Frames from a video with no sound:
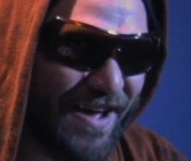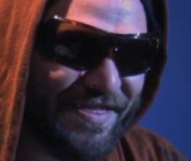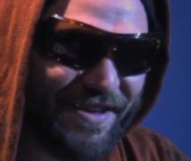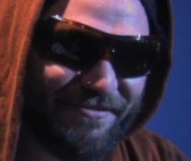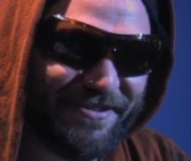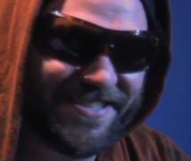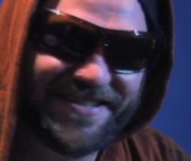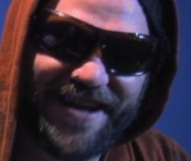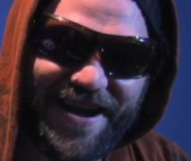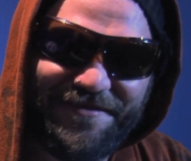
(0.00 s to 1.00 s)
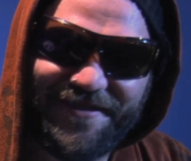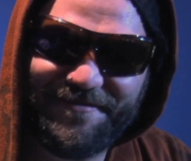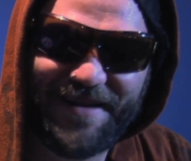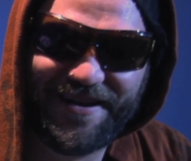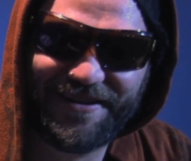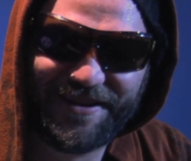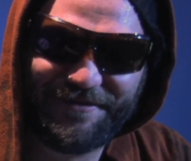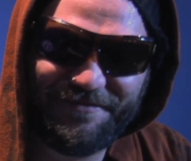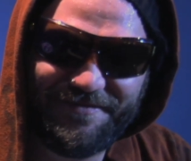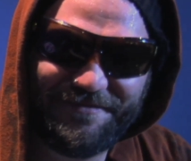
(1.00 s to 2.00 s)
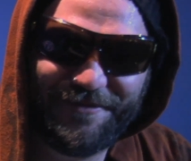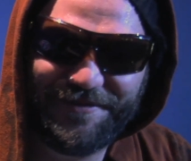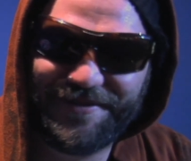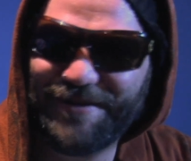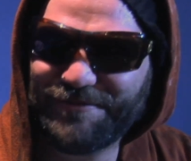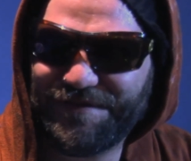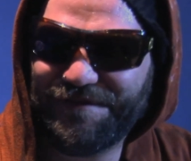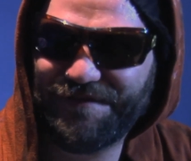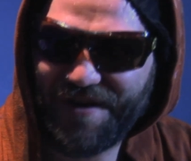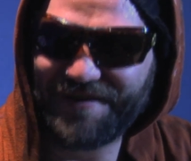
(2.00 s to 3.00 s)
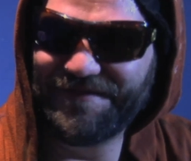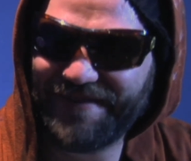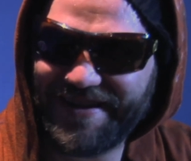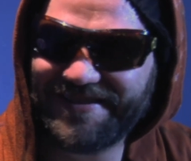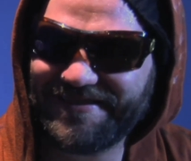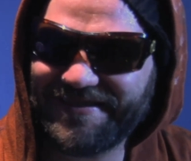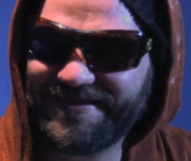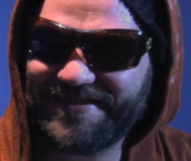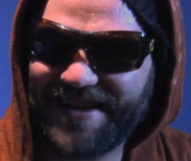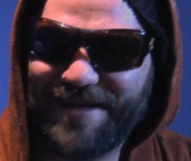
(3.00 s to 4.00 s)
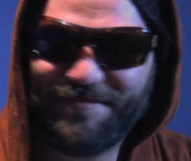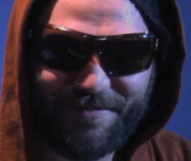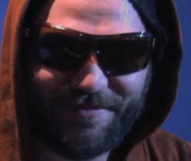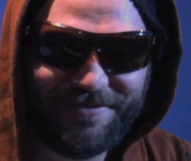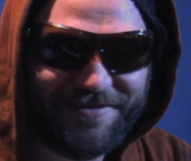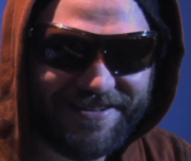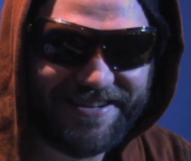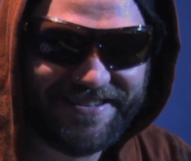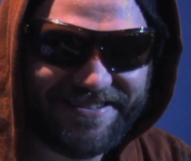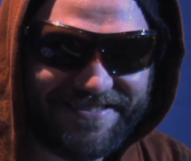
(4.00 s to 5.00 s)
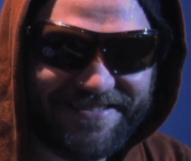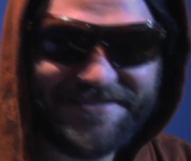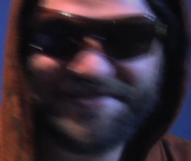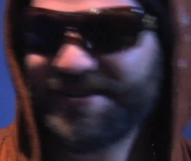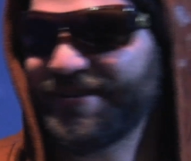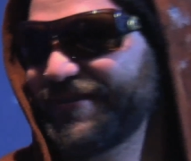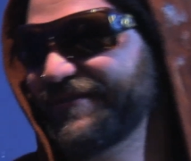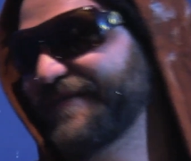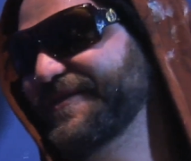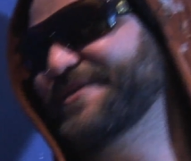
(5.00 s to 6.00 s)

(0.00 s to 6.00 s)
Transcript: think we were just laughing about it. Like, what if your name was Fuckface Unstoppable? Like, so if you